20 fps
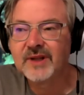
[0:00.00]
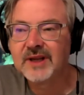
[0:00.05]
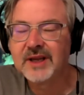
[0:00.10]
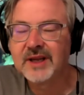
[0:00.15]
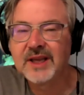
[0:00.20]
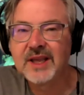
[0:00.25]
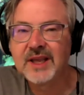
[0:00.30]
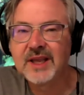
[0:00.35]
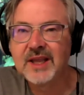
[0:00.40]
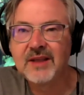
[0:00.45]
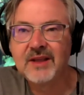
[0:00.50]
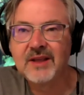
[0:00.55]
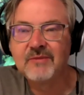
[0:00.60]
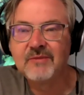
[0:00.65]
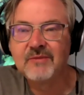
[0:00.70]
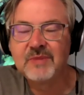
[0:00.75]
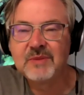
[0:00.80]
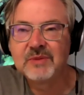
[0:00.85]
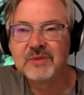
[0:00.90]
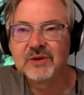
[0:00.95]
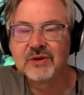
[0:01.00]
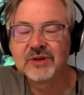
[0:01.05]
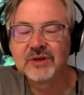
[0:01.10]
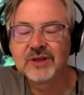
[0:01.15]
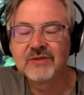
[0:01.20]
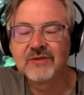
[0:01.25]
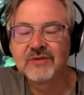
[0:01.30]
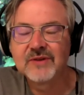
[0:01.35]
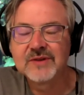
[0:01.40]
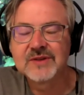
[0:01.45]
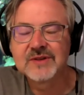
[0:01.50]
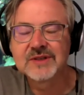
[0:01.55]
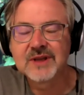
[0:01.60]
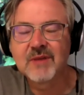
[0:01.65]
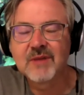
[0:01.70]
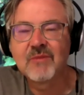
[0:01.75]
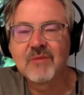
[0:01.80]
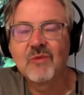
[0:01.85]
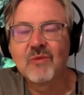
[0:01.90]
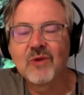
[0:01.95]
If people are looking for
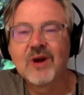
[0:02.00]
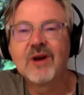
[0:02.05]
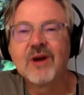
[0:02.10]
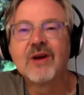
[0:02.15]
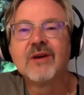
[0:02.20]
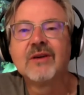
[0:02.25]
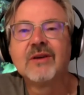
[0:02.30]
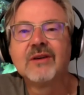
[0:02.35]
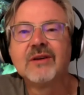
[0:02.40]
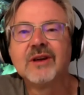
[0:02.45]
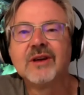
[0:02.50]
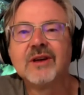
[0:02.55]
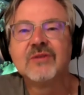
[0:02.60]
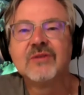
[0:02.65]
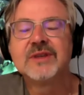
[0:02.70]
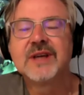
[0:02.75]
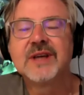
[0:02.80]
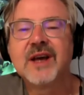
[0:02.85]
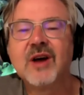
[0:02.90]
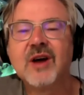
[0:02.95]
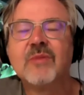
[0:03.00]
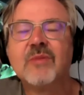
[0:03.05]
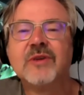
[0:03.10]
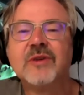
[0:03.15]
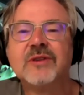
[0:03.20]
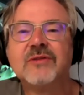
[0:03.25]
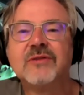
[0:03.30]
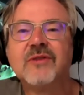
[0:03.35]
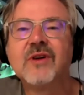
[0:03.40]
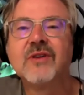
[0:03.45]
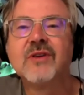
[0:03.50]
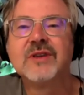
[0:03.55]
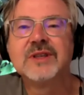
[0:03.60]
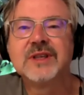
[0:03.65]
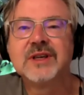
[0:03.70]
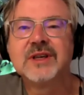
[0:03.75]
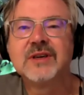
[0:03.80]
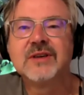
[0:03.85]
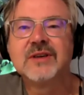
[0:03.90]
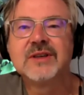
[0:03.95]
somewhere, to help or to
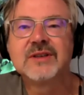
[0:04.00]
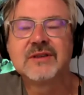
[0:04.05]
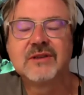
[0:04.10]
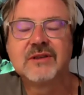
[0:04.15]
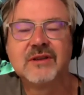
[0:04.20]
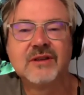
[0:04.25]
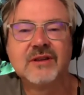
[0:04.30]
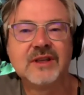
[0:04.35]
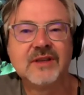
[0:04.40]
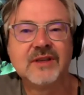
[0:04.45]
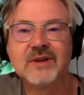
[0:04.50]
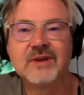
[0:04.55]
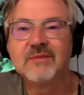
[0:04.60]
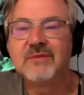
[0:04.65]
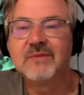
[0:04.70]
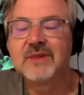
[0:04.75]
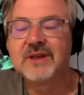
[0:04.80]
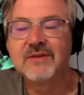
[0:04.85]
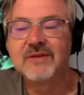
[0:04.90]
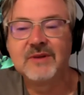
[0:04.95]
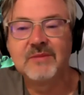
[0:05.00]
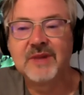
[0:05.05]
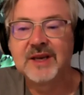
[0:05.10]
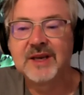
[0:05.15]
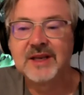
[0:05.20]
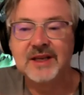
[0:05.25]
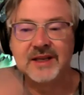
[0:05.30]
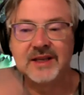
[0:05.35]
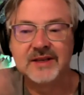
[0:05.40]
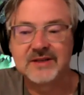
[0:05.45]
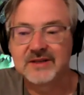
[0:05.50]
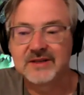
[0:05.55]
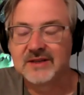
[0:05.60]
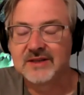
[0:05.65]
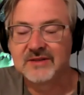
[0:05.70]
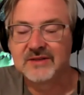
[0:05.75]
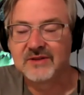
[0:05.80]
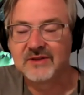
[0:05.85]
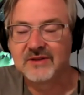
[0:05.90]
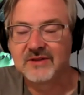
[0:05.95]
volunteer, it's giving money
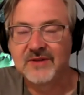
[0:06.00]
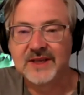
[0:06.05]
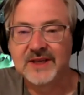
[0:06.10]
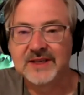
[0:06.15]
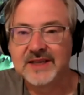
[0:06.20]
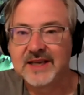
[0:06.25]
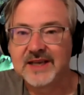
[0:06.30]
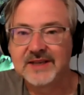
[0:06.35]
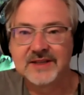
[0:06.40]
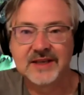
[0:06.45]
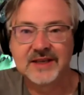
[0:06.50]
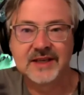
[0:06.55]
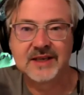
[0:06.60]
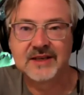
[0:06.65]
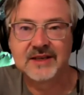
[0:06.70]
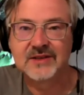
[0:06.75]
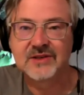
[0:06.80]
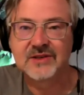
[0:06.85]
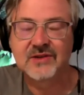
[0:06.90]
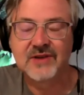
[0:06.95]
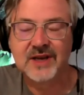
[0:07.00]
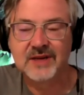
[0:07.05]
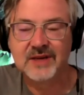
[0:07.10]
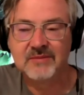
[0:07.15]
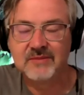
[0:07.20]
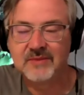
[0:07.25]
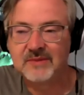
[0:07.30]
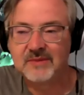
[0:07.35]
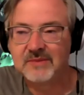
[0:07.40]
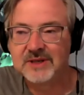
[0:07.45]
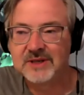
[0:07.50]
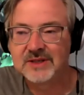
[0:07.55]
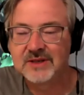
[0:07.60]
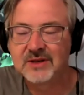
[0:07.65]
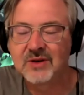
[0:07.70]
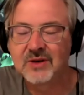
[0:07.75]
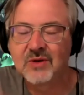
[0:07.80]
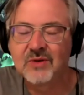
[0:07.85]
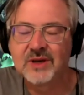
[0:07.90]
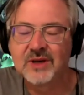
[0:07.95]
is fantastic, and it's great, but to
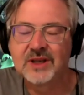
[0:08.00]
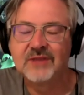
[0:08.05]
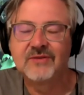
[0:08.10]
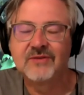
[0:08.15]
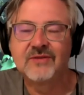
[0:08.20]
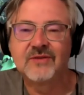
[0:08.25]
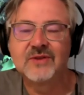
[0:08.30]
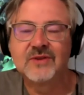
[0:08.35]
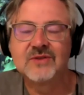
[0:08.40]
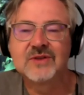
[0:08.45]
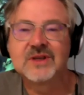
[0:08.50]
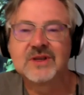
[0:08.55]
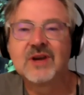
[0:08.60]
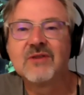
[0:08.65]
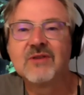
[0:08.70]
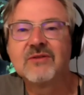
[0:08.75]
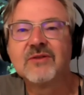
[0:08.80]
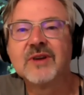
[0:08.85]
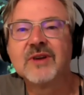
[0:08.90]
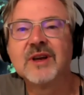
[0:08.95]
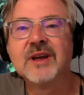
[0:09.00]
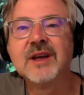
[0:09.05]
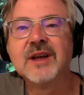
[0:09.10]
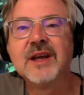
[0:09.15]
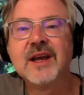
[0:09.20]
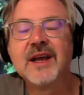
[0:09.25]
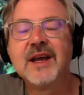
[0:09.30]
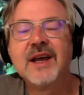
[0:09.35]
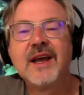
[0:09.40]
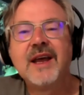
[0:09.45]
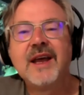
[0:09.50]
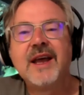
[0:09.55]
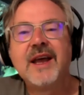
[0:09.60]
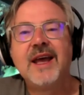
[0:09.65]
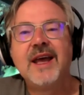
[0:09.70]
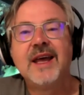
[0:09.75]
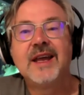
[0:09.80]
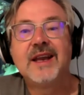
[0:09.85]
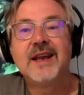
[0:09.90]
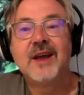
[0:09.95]
go and give of yourself
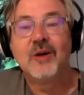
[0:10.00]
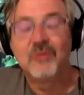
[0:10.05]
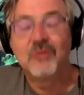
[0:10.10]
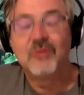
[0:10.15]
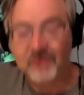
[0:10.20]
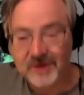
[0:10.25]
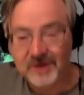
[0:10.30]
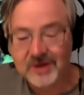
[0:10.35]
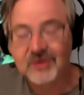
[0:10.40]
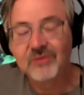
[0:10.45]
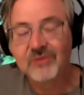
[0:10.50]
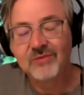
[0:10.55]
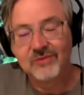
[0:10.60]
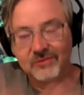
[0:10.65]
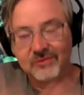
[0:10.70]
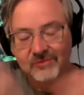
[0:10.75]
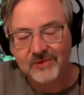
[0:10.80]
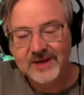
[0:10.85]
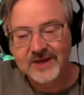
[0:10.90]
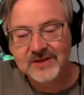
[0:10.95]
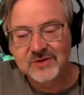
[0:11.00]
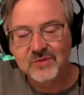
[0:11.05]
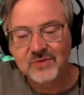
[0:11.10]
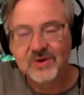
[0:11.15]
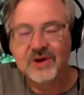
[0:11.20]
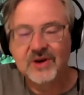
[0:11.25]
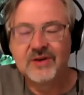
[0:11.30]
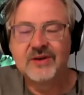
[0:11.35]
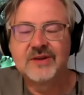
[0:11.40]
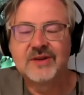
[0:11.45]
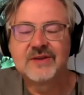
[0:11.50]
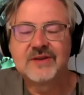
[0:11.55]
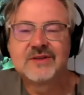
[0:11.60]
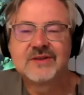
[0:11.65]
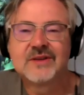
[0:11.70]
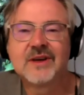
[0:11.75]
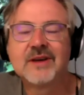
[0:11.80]
and help, raise awareness,